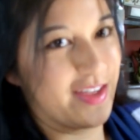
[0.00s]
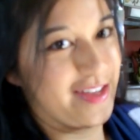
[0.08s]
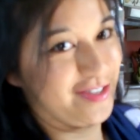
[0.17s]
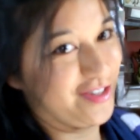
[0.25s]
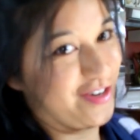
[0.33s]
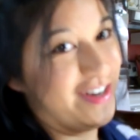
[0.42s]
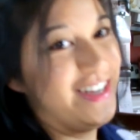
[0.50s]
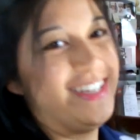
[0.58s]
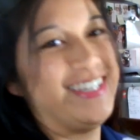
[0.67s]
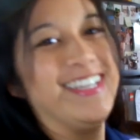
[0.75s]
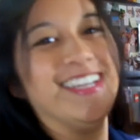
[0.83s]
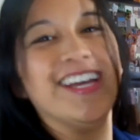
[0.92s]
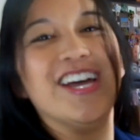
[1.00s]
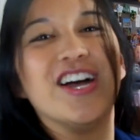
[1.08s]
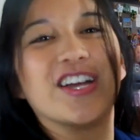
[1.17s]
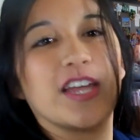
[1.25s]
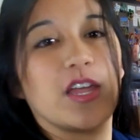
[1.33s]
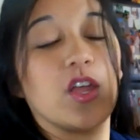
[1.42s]
Okay, sorry.
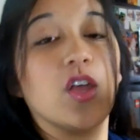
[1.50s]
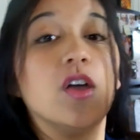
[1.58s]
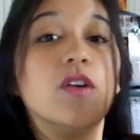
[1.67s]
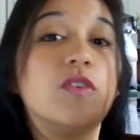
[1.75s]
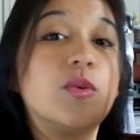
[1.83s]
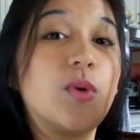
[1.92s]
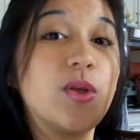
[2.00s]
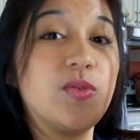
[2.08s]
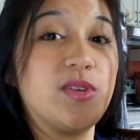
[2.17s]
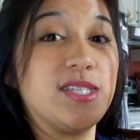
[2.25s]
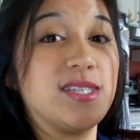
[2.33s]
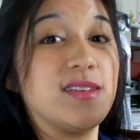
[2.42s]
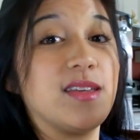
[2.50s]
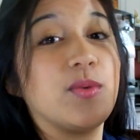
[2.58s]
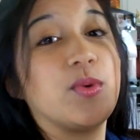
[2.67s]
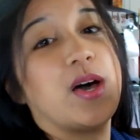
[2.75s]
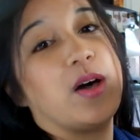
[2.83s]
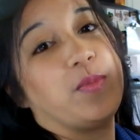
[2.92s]
Okay, for one reason,
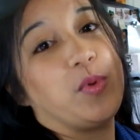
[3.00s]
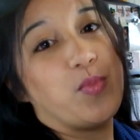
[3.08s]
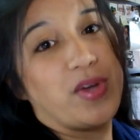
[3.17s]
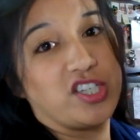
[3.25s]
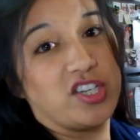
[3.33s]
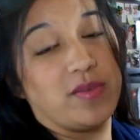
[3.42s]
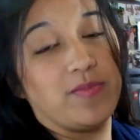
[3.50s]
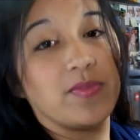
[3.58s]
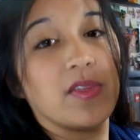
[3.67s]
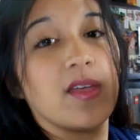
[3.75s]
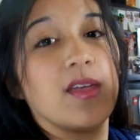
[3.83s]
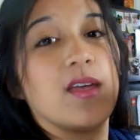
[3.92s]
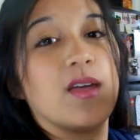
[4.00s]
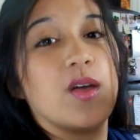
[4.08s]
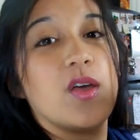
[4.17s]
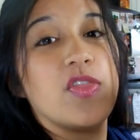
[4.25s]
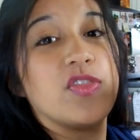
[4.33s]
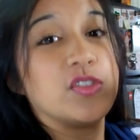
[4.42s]
it will help you budget.
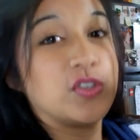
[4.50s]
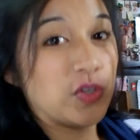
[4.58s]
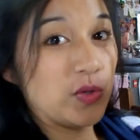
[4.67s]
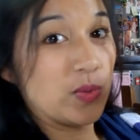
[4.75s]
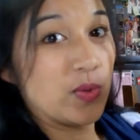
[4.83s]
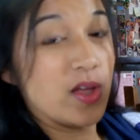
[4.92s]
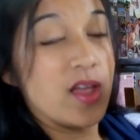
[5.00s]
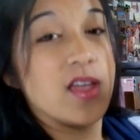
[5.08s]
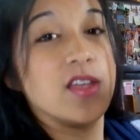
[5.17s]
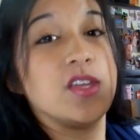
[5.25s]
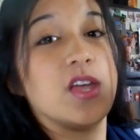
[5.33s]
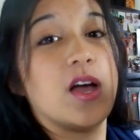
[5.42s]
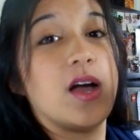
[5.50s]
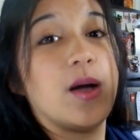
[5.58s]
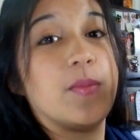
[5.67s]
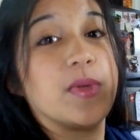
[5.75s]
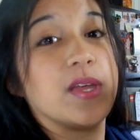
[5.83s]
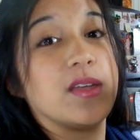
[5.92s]
Two,
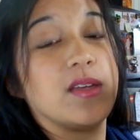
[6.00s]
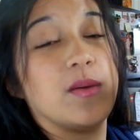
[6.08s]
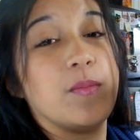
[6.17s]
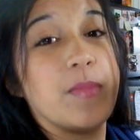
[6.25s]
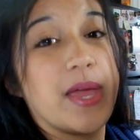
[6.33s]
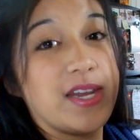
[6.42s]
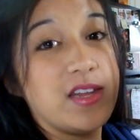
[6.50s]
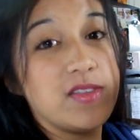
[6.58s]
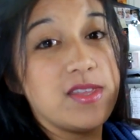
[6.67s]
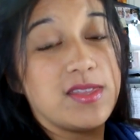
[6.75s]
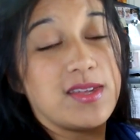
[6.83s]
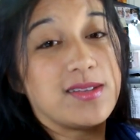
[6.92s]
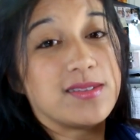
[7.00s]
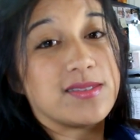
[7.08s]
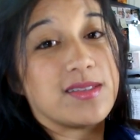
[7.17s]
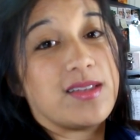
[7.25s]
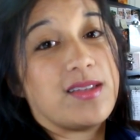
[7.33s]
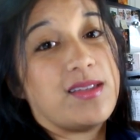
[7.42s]
many of the
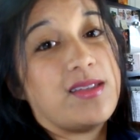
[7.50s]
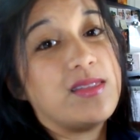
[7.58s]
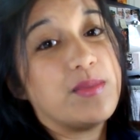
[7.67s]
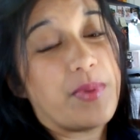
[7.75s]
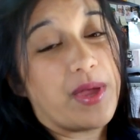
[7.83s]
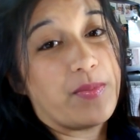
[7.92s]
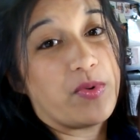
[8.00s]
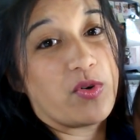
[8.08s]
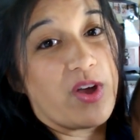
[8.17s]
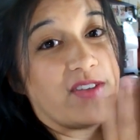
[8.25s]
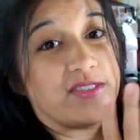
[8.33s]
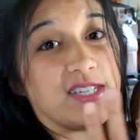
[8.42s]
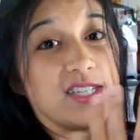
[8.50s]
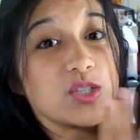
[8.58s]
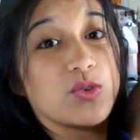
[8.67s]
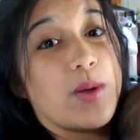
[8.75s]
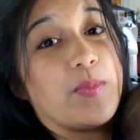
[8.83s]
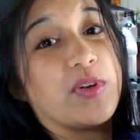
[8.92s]
things in the paper crafting,
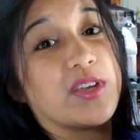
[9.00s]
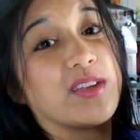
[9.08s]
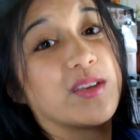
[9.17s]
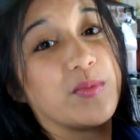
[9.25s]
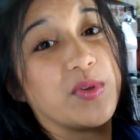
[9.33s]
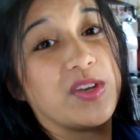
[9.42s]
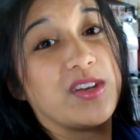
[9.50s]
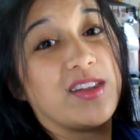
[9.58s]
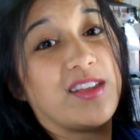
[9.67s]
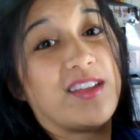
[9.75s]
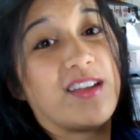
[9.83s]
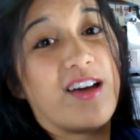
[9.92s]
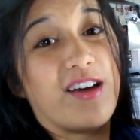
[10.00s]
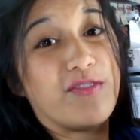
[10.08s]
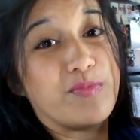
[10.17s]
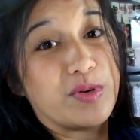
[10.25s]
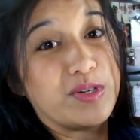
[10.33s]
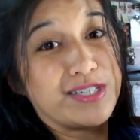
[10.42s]
scrapbooking community
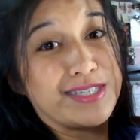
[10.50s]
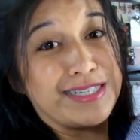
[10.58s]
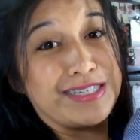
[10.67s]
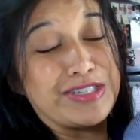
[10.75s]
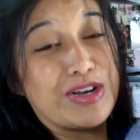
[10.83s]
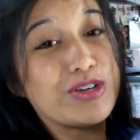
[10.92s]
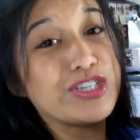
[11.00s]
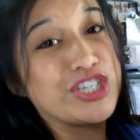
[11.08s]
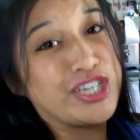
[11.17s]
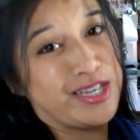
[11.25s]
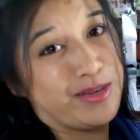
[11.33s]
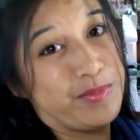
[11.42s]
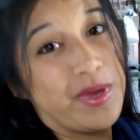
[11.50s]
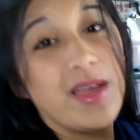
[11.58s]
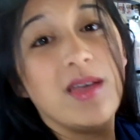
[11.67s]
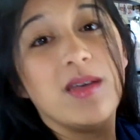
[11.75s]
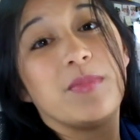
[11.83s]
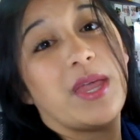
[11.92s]
of purchases are cheap.
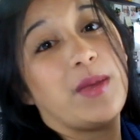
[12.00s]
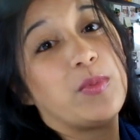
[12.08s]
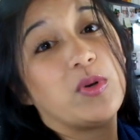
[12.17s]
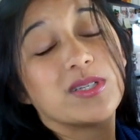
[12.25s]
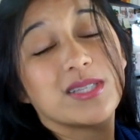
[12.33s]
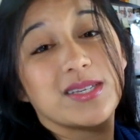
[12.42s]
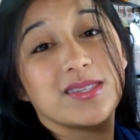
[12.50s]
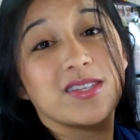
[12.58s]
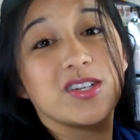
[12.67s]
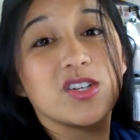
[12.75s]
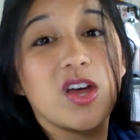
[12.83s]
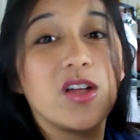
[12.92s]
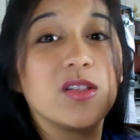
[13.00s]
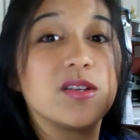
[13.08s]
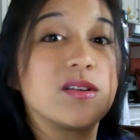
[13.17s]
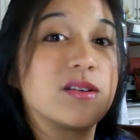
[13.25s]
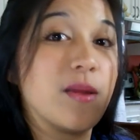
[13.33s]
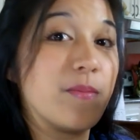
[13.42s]
Paper is less than
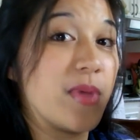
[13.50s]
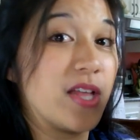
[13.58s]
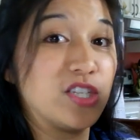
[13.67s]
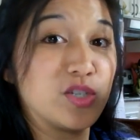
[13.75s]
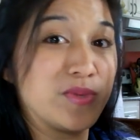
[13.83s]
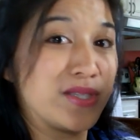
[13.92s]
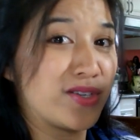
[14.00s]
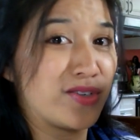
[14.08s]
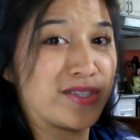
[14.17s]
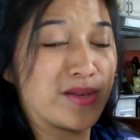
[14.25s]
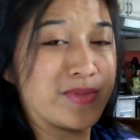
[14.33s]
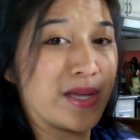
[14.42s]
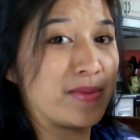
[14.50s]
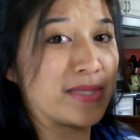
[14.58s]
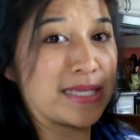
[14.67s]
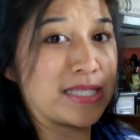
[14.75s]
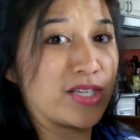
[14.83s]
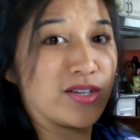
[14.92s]
$1, embellishments are
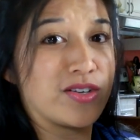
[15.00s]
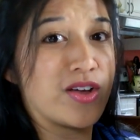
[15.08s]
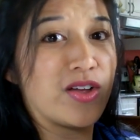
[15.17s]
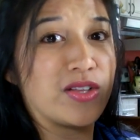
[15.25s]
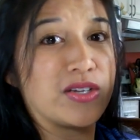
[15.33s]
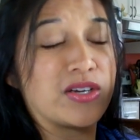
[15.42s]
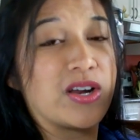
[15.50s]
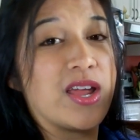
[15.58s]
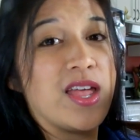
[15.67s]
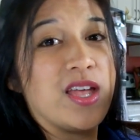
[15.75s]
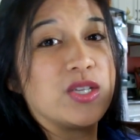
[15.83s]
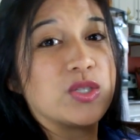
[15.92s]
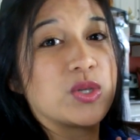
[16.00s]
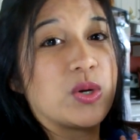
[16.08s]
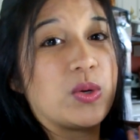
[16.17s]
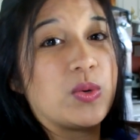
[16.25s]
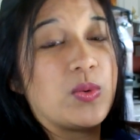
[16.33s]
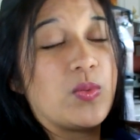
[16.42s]
sometimes less than $1,
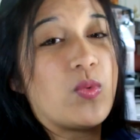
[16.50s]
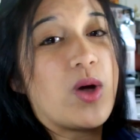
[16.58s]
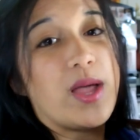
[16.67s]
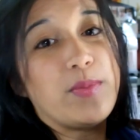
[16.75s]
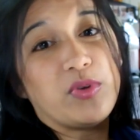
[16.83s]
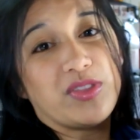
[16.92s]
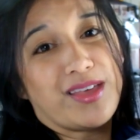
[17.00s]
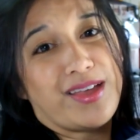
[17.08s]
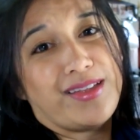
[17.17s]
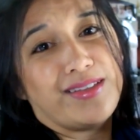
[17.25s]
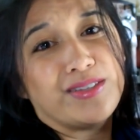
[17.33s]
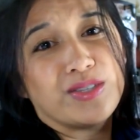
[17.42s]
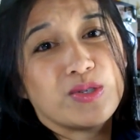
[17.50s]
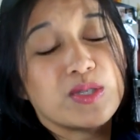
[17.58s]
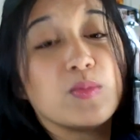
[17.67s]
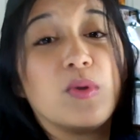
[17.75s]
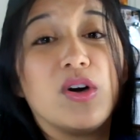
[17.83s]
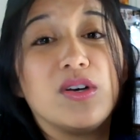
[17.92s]
so why put
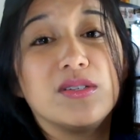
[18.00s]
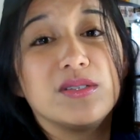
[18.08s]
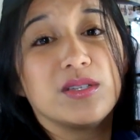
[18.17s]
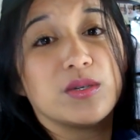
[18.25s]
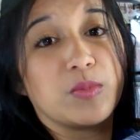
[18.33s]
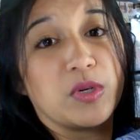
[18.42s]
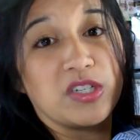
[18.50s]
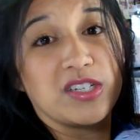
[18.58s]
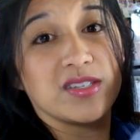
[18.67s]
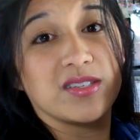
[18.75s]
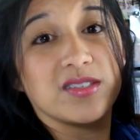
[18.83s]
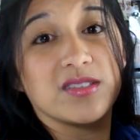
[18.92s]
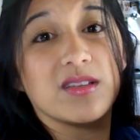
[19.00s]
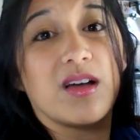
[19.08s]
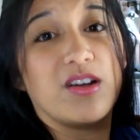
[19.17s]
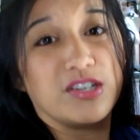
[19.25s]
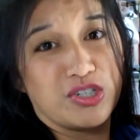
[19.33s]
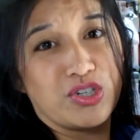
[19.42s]
those small little purchases
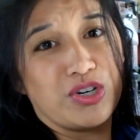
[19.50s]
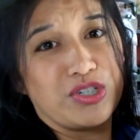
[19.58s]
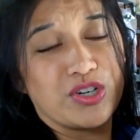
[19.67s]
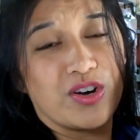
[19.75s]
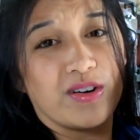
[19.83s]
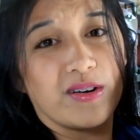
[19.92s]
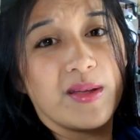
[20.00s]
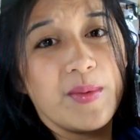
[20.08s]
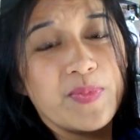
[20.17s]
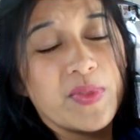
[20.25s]
on your charge card?